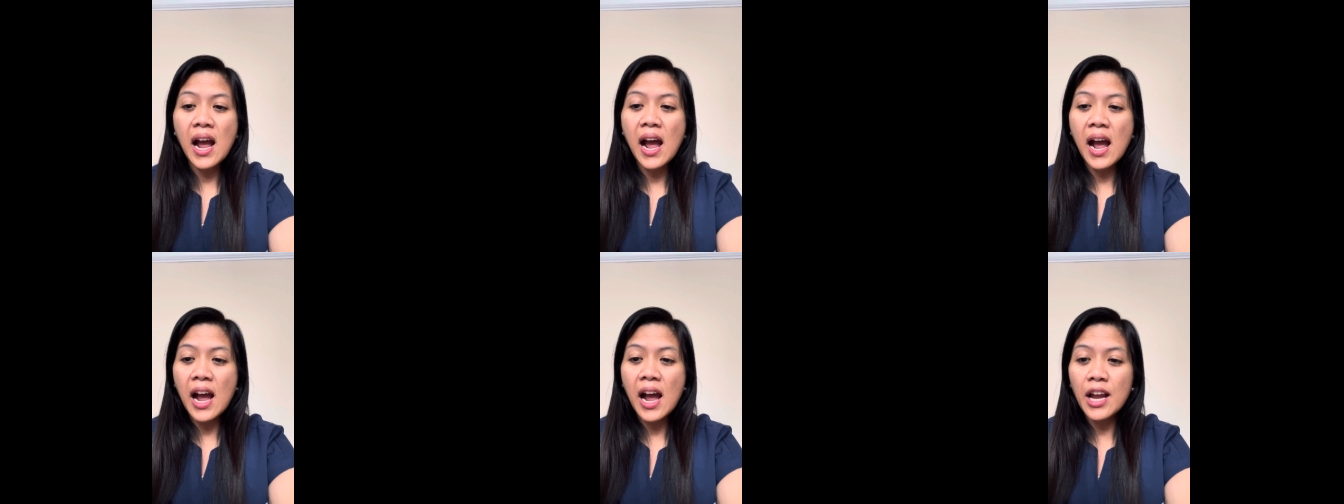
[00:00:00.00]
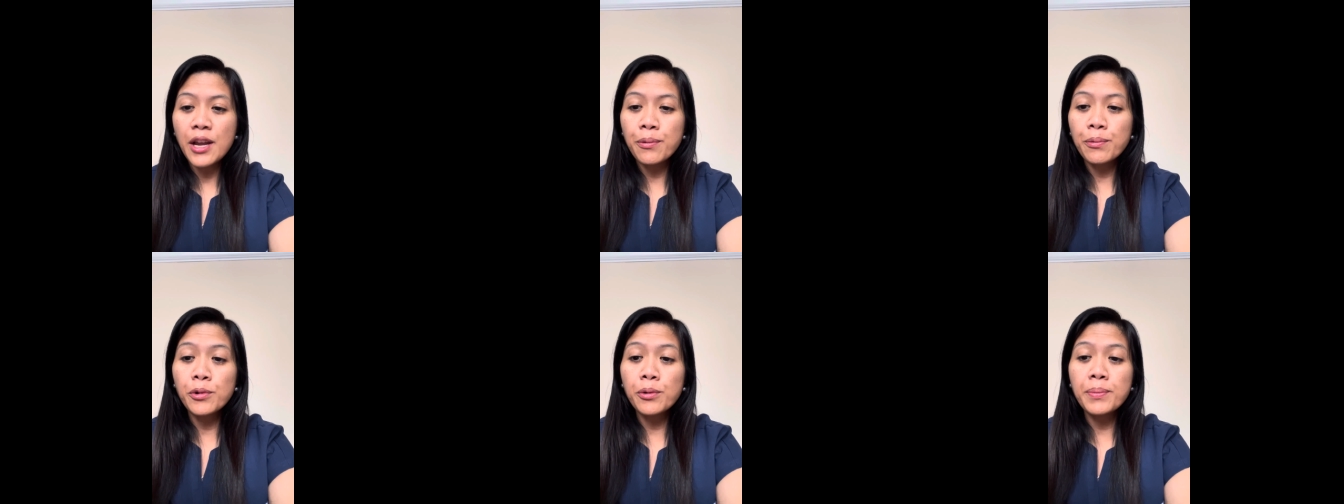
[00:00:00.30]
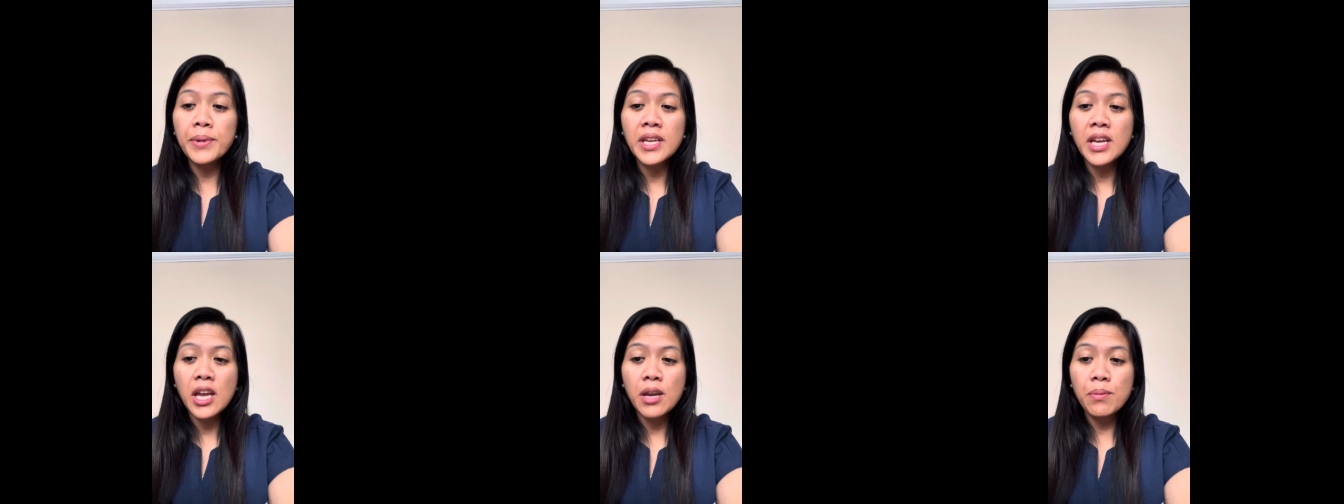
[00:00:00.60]
I will
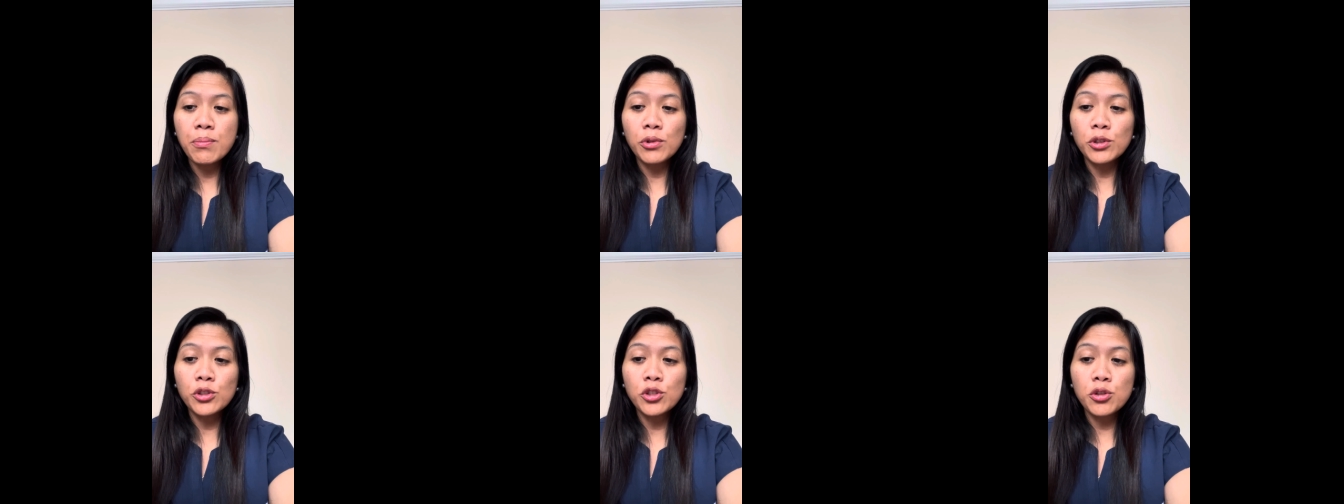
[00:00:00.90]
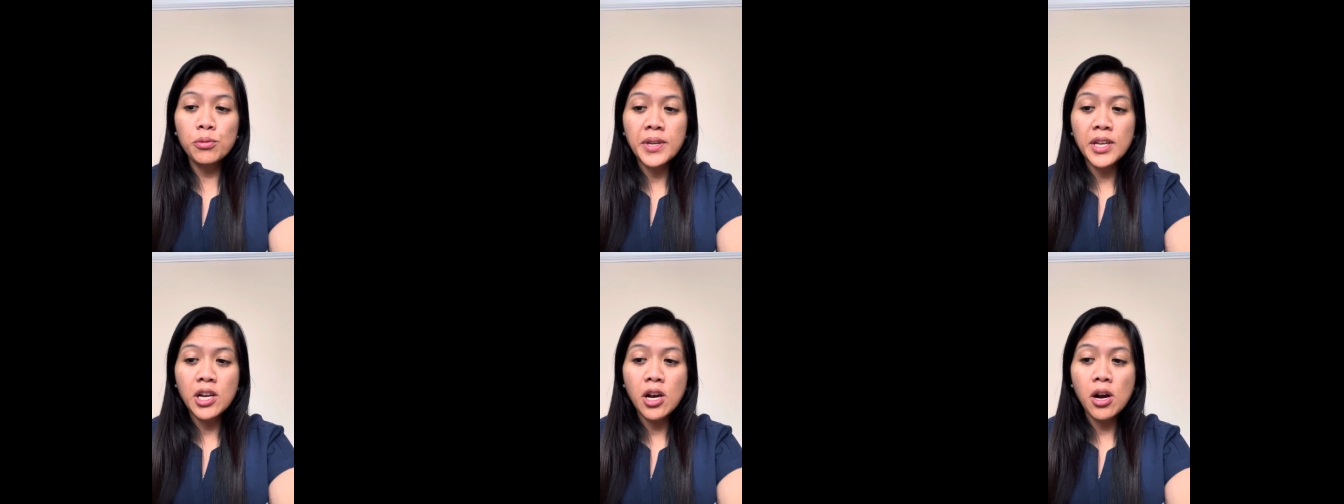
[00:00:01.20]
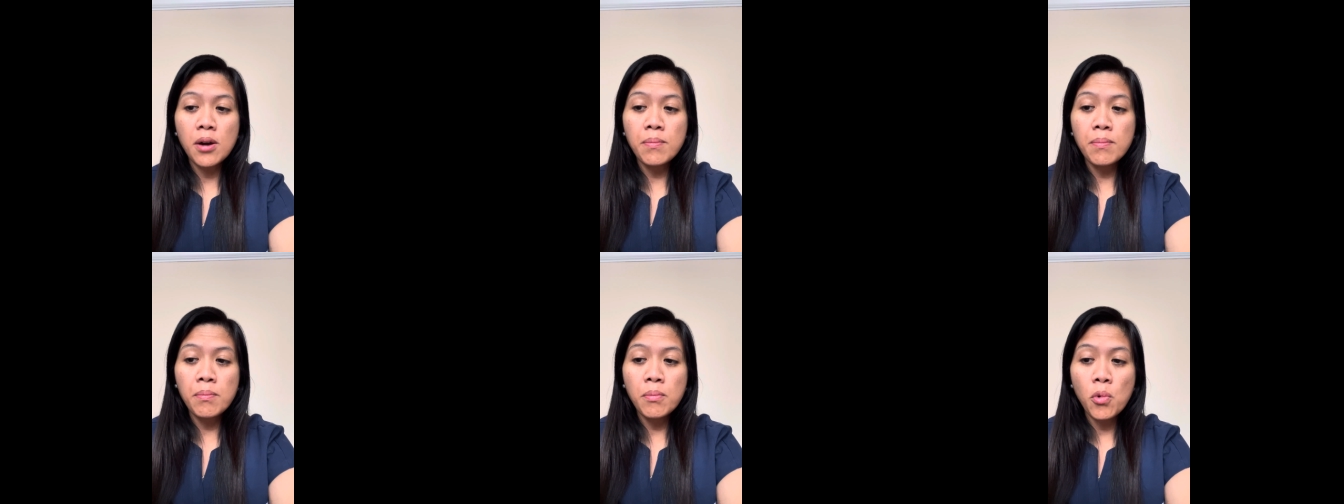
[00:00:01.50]
be able to
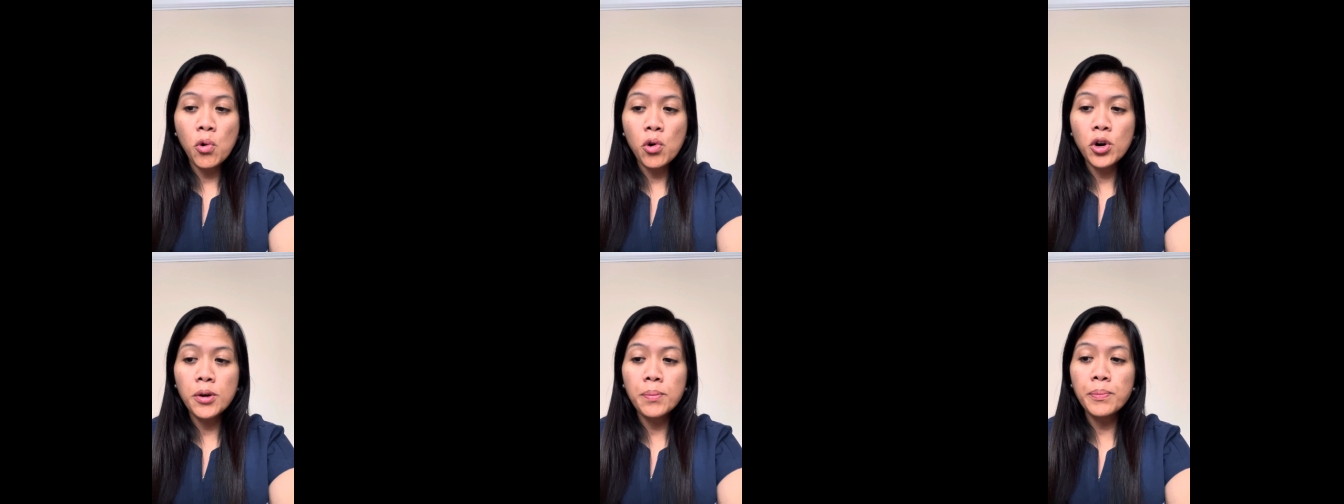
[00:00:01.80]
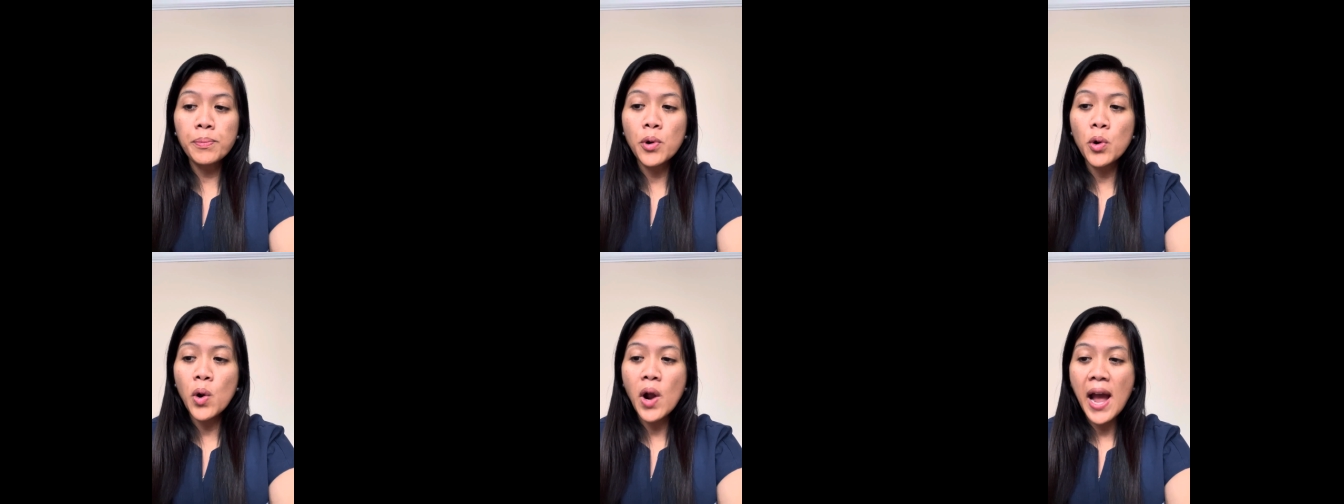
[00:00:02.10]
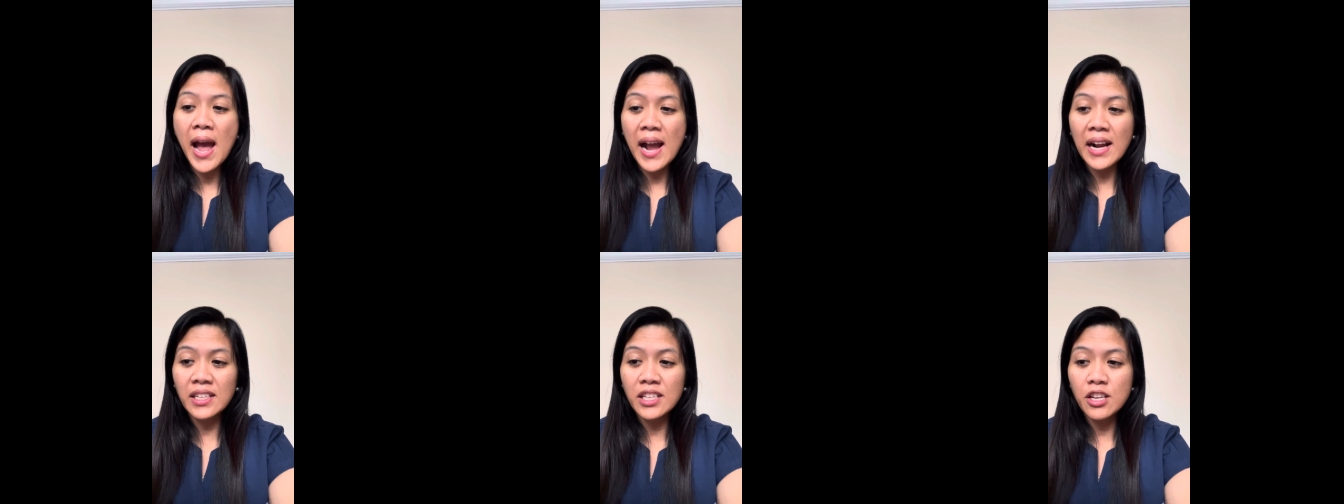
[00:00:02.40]
become more
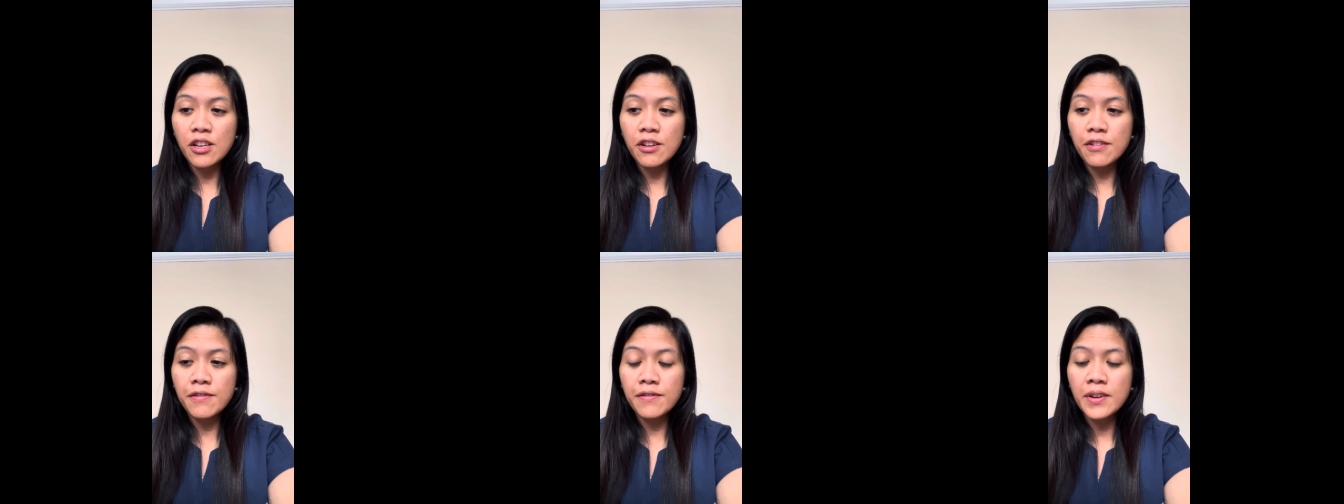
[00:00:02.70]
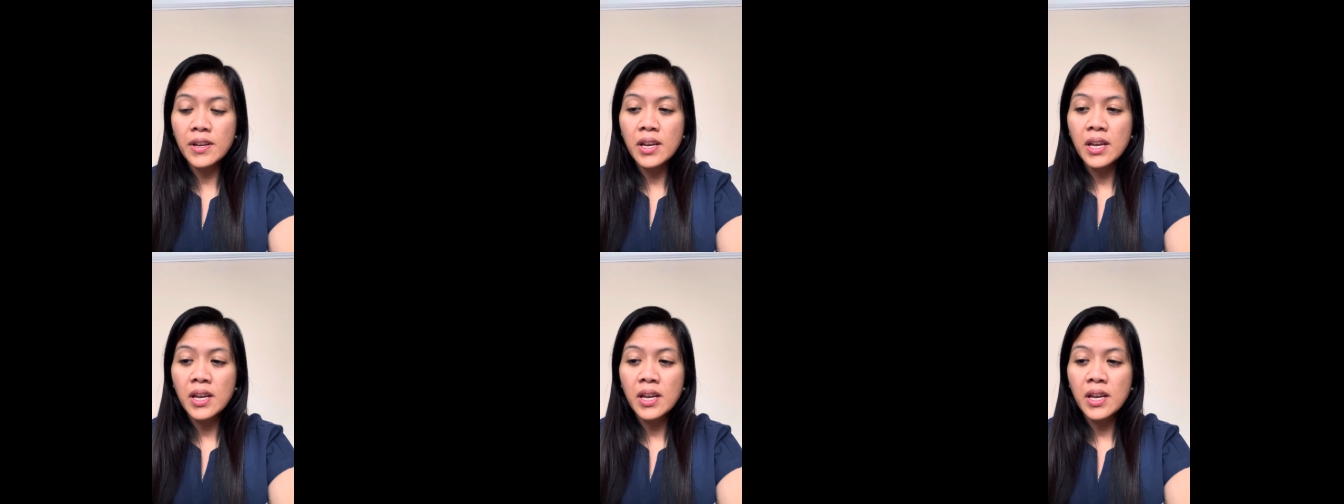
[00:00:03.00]
proactive